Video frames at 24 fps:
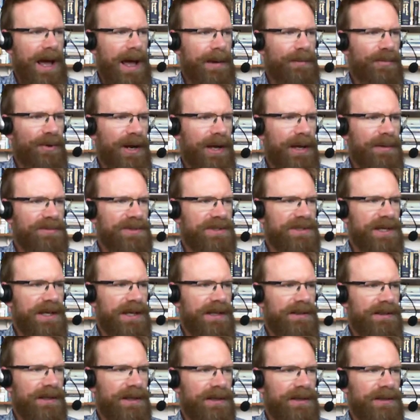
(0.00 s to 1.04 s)
Abraham
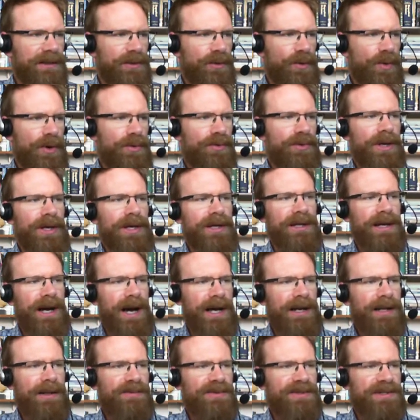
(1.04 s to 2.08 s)
said, quote,
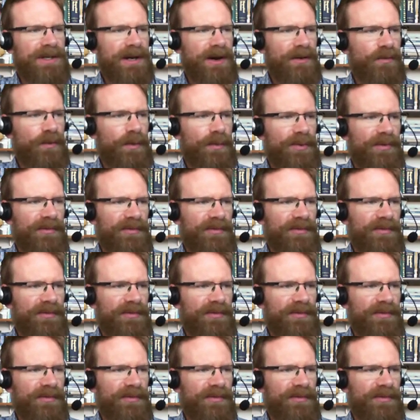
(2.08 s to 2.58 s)
God himself will